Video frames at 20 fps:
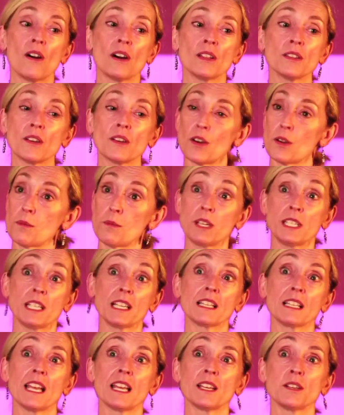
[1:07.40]
on the
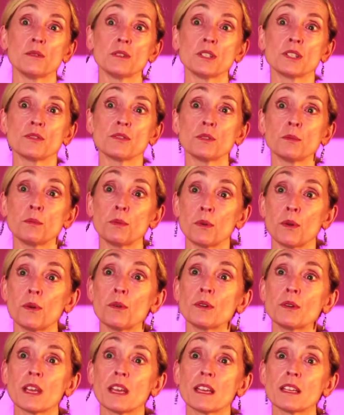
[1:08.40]
harmonic language of the
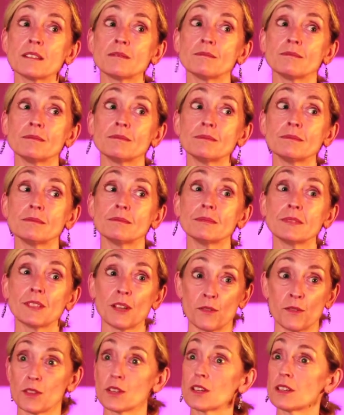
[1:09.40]
Baroque and
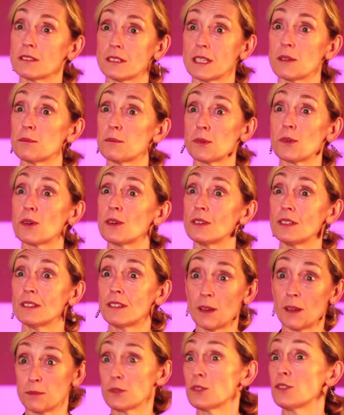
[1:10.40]
of the contemporary
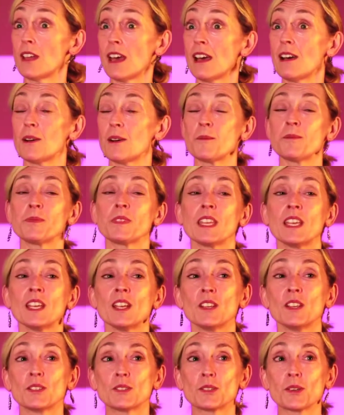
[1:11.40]
up to now.
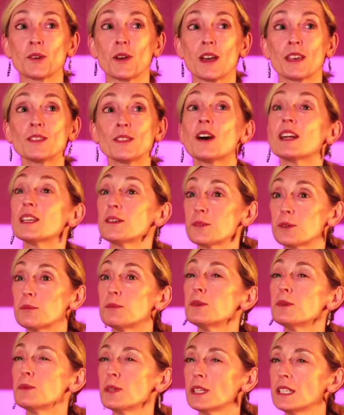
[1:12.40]
So I thought it would
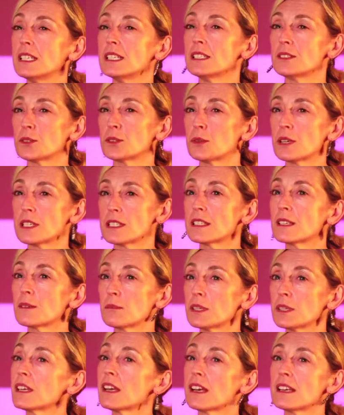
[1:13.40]
be really interesting,
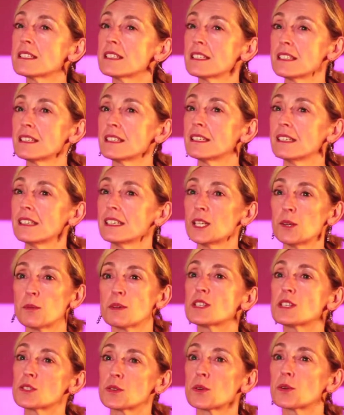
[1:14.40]
because he
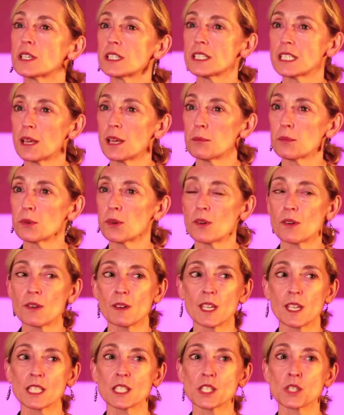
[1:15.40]
was so
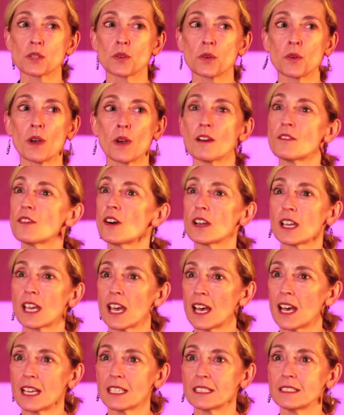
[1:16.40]
contemporary and so
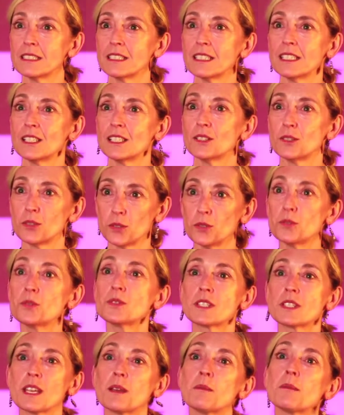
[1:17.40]
avant-garde, to
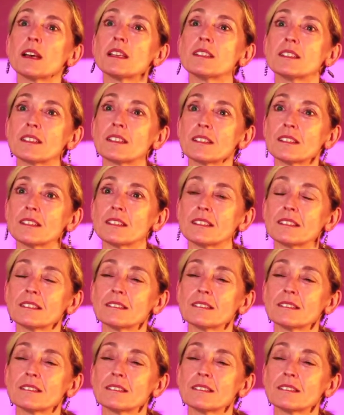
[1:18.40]
use him as a